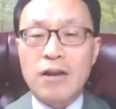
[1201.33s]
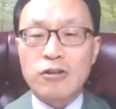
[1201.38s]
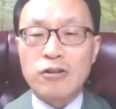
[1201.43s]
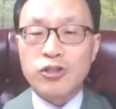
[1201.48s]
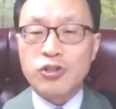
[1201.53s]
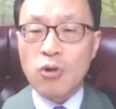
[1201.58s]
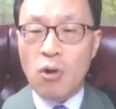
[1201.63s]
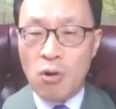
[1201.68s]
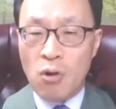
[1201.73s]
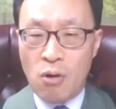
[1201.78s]

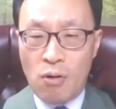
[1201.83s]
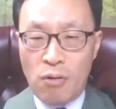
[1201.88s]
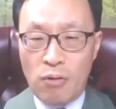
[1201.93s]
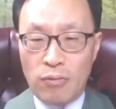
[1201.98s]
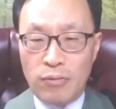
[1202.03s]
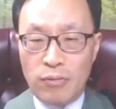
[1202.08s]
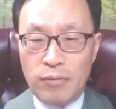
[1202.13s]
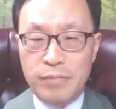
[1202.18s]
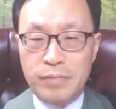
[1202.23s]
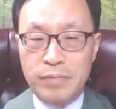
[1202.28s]
us all
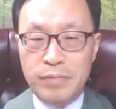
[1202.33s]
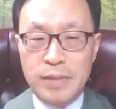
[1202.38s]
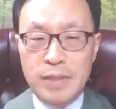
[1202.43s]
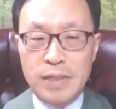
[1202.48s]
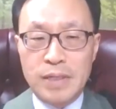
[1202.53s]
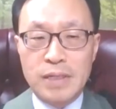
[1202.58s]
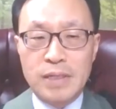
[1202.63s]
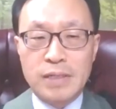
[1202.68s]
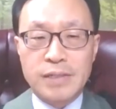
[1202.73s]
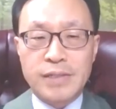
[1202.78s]

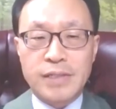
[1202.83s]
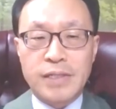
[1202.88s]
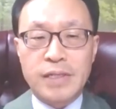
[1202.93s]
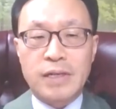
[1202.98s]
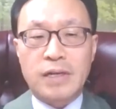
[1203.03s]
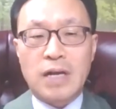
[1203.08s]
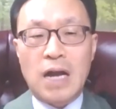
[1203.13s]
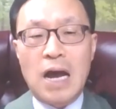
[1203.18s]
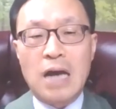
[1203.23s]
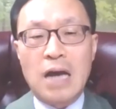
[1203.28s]
see
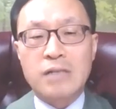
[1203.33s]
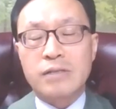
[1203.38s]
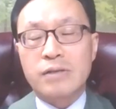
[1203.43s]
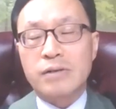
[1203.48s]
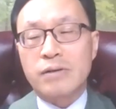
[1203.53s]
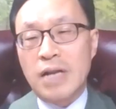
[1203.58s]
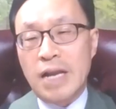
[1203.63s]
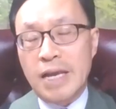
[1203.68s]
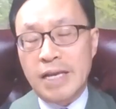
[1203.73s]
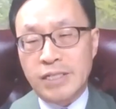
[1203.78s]

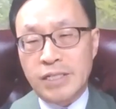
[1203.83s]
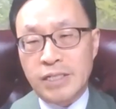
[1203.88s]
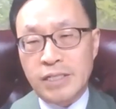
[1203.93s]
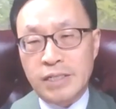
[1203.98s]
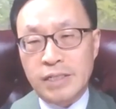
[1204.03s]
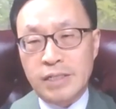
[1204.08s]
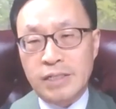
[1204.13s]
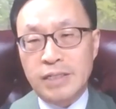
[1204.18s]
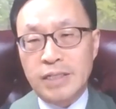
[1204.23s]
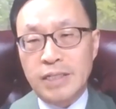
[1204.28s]

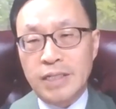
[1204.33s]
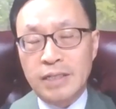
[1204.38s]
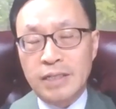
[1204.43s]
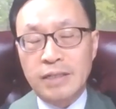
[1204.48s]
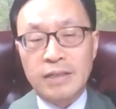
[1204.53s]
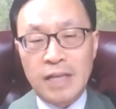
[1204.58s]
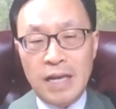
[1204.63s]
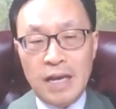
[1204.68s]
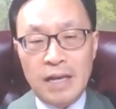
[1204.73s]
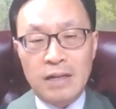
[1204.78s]
consolation
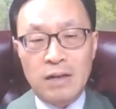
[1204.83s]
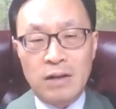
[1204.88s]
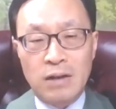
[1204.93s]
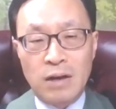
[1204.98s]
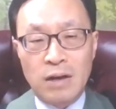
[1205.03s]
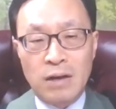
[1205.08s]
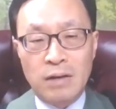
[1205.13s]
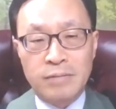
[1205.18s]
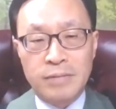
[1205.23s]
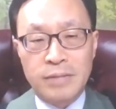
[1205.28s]
in that
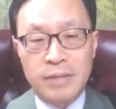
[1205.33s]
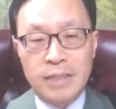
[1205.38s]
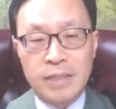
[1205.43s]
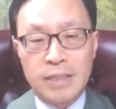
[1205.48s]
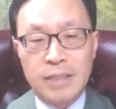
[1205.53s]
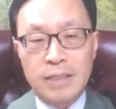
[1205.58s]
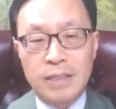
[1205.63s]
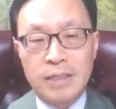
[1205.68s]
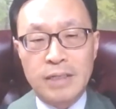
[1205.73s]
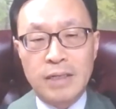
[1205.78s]
love,
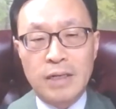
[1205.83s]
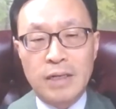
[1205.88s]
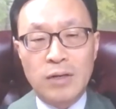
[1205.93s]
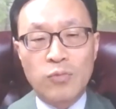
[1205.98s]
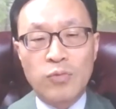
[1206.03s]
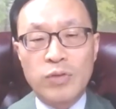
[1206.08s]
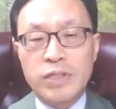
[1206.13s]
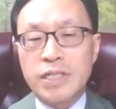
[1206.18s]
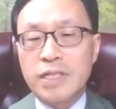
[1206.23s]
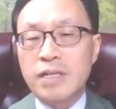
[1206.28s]

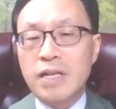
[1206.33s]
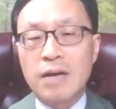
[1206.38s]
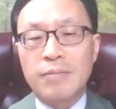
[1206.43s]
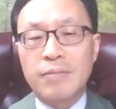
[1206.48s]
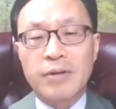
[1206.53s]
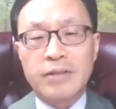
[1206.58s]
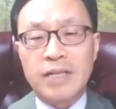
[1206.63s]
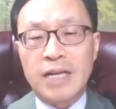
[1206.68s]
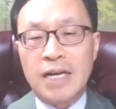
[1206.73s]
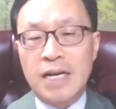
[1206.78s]
which
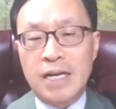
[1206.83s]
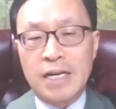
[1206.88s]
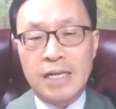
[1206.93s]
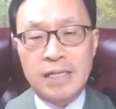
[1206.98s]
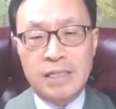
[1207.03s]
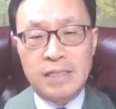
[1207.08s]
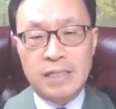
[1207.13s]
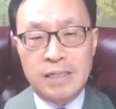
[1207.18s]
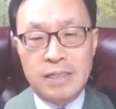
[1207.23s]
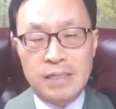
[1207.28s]
never
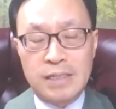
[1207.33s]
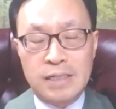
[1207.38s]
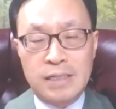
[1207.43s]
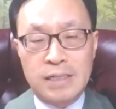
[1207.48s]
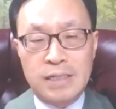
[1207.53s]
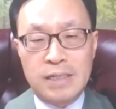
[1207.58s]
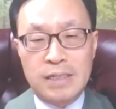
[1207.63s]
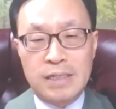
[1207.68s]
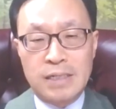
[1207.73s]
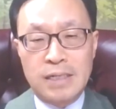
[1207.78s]
dies,
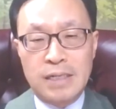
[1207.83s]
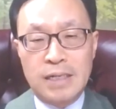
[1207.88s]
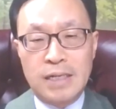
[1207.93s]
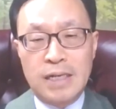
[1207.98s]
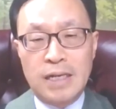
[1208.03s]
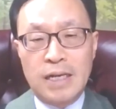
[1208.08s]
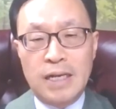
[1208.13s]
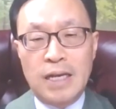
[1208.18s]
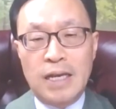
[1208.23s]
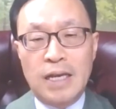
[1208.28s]

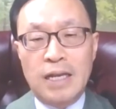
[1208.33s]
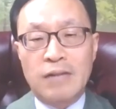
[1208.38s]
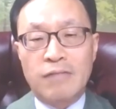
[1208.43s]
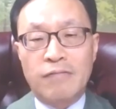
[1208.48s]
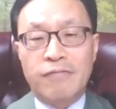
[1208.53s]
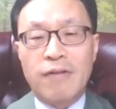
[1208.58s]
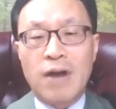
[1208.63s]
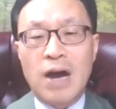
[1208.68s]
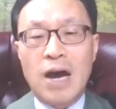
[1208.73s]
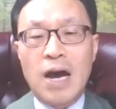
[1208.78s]
and
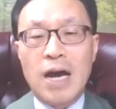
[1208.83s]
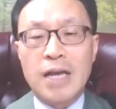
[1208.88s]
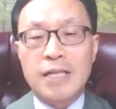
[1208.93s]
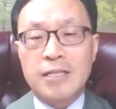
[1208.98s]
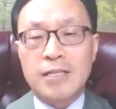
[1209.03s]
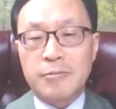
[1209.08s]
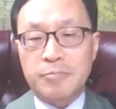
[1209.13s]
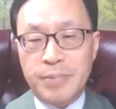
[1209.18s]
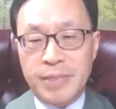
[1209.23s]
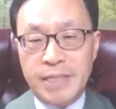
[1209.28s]

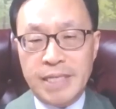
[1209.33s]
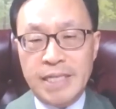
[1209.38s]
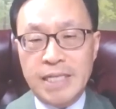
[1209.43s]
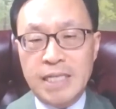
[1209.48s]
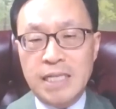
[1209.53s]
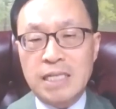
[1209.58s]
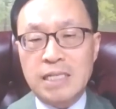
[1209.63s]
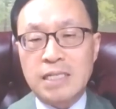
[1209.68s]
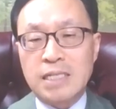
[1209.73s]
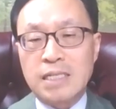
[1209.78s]
find
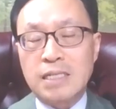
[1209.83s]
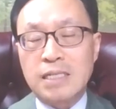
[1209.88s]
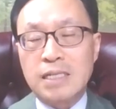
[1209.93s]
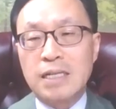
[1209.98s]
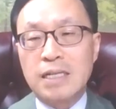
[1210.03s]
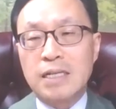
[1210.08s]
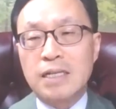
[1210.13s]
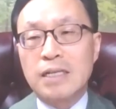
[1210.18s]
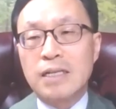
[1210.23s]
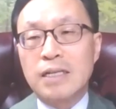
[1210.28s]
peace
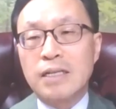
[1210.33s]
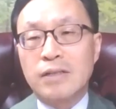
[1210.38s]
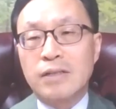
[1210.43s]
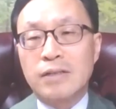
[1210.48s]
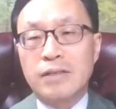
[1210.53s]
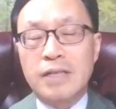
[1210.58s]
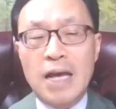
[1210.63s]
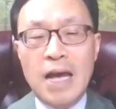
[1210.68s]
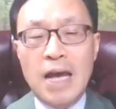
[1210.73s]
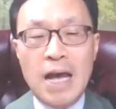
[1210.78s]
in the
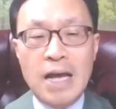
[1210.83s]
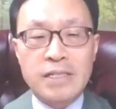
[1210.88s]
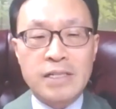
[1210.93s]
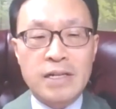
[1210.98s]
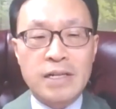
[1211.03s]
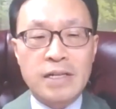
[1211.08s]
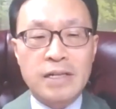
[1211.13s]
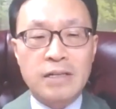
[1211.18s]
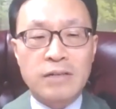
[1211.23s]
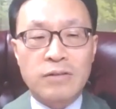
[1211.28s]

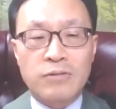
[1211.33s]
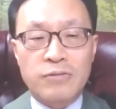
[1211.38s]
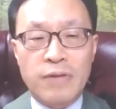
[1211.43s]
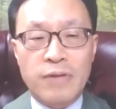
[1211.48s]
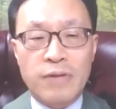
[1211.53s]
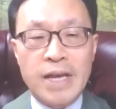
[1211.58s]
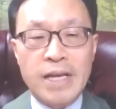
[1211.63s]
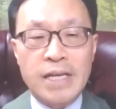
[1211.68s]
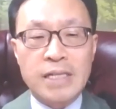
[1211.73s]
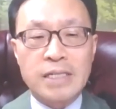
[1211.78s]
dazzling
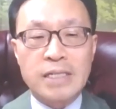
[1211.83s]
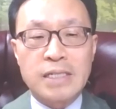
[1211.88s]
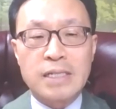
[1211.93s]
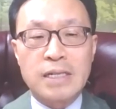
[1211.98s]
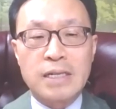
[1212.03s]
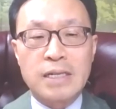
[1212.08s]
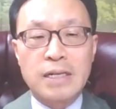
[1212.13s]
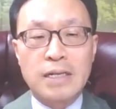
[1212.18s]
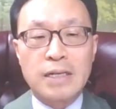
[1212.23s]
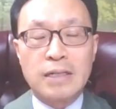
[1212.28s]
grace
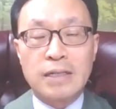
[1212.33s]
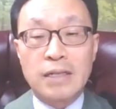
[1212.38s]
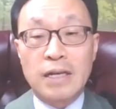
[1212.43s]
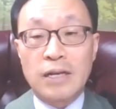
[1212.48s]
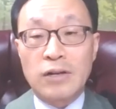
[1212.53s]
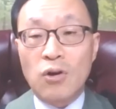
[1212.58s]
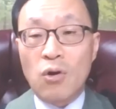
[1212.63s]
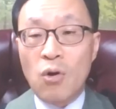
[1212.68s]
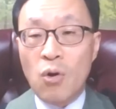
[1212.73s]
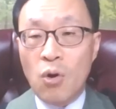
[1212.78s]

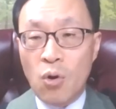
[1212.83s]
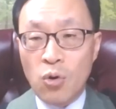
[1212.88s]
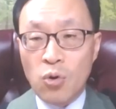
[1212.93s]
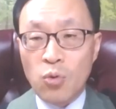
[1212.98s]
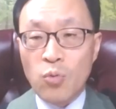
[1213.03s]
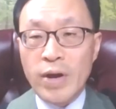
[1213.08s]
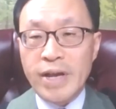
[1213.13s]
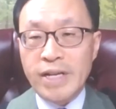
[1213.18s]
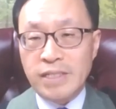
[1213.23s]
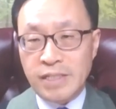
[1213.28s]
that
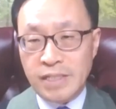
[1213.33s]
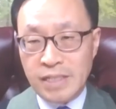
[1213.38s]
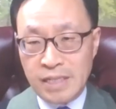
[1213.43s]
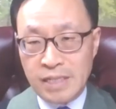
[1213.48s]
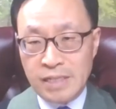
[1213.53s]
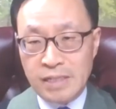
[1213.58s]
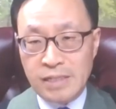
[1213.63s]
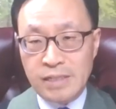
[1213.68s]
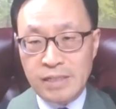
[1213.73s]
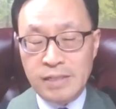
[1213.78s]
always
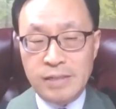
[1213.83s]
is.